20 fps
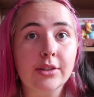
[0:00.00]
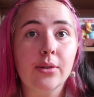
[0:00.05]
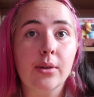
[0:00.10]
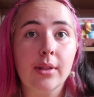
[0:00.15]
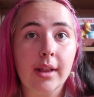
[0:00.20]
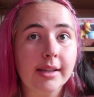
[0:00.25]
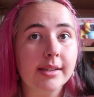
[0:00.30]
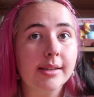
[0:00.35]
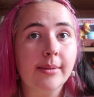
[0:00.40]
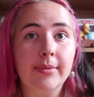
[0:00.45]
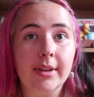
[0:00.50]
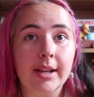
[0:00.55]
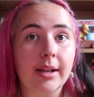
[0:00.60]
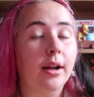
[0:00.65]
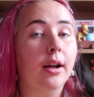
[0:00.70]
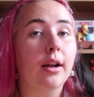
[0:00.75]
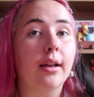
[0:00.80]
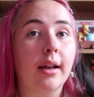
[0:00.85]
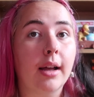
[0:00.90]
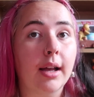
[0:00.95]
not like
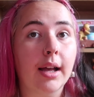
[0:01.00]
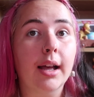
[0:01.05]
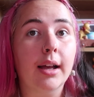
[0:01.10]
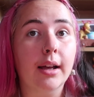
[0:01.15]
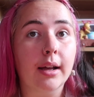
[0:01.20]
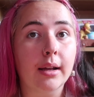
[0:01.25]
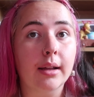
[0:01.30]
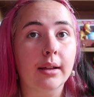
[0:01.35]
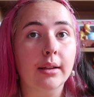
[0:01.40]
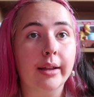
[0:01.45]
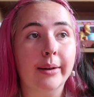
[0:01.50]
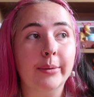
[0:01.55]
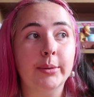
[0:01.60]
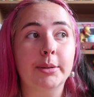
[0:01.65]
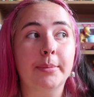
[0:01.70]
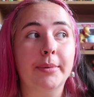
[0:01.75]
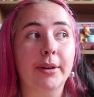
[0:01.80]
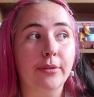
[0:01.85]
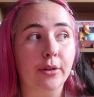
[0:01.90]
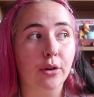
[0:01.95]
something that was
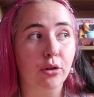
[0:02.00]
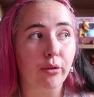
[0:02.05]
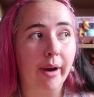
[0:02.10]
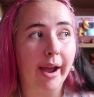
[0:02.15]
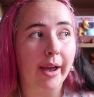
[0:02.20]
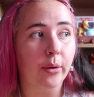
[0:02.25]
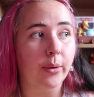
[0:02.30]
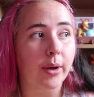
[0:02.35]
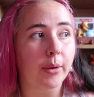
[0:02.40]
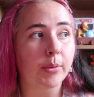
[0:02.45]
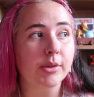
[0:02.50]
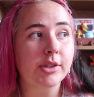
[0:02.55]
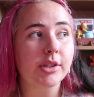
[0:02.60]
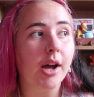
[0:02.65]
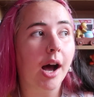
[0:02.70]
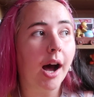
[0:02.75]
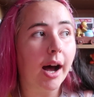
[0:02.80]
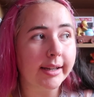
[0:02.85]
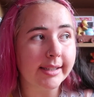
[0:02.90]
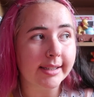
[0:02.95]
a bit of a grail. It wasn't
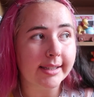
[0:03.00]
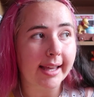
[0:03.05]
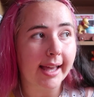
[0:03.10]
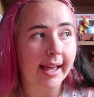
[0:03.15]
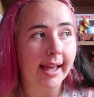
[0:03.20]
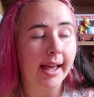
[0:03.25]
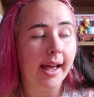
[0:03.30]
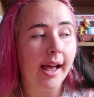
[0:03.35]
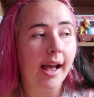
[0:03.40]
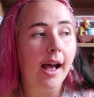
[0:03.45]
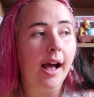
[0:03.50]
hard to get.